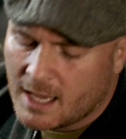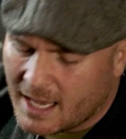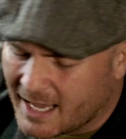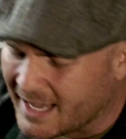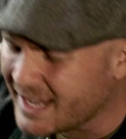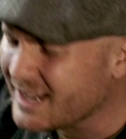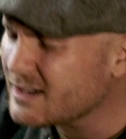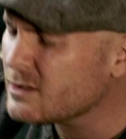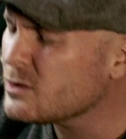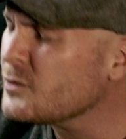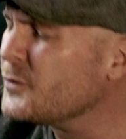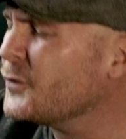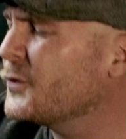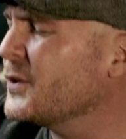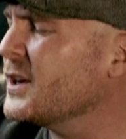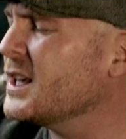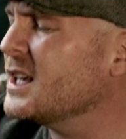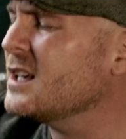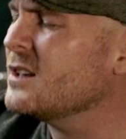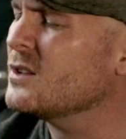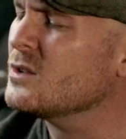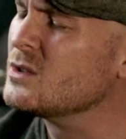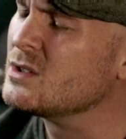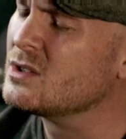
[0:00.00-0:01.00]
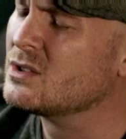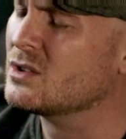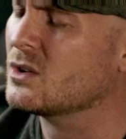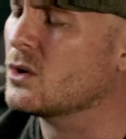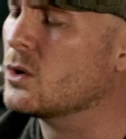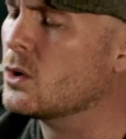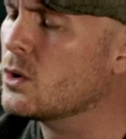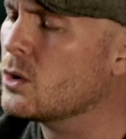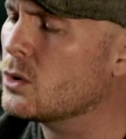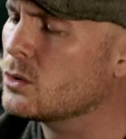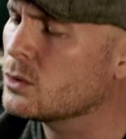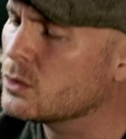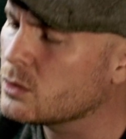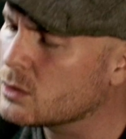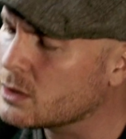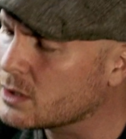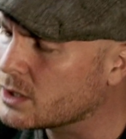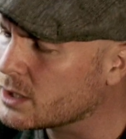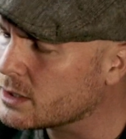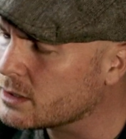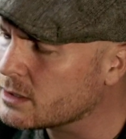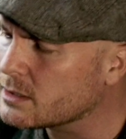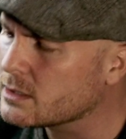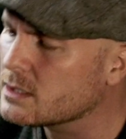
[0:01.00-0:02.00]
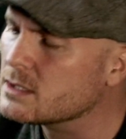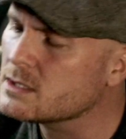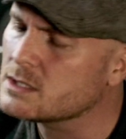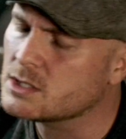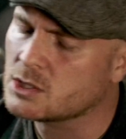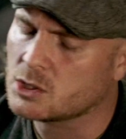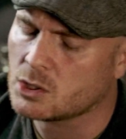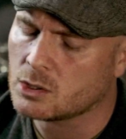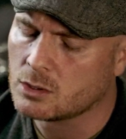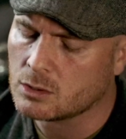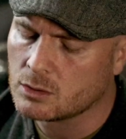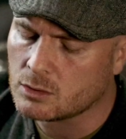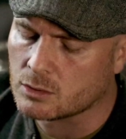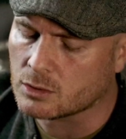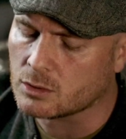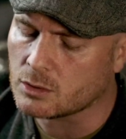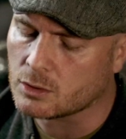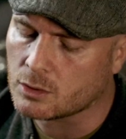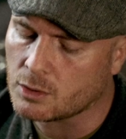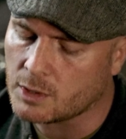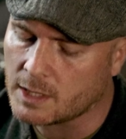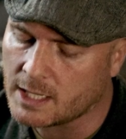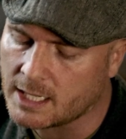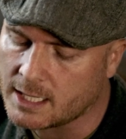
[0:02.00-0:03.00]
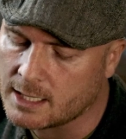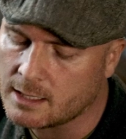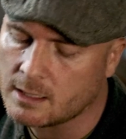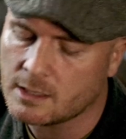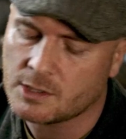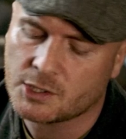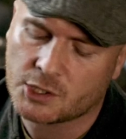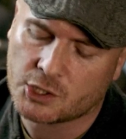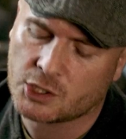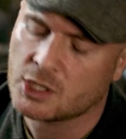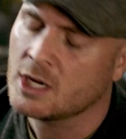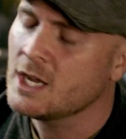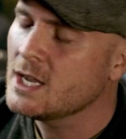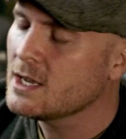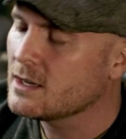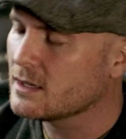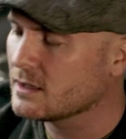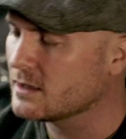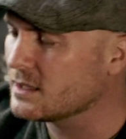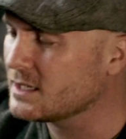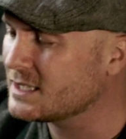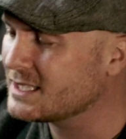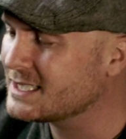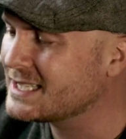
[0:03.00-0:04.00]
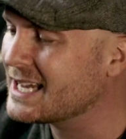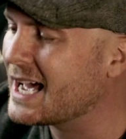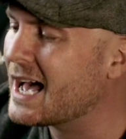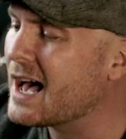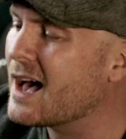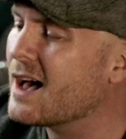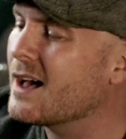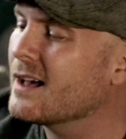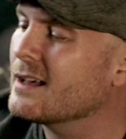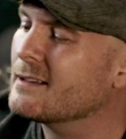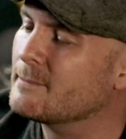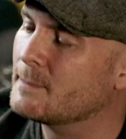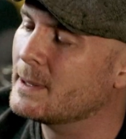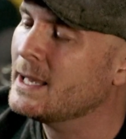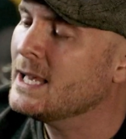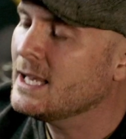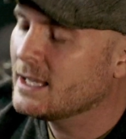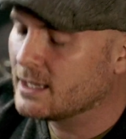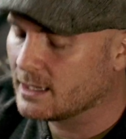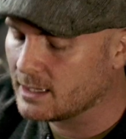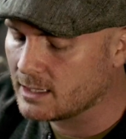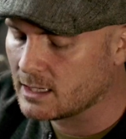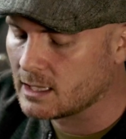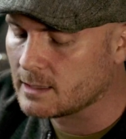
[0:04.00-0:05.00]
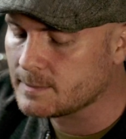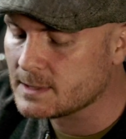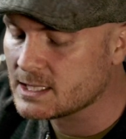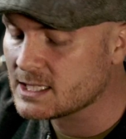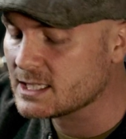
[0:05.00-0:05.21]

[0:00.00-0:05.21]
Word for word: It'll feel so good to reach the top and I'll be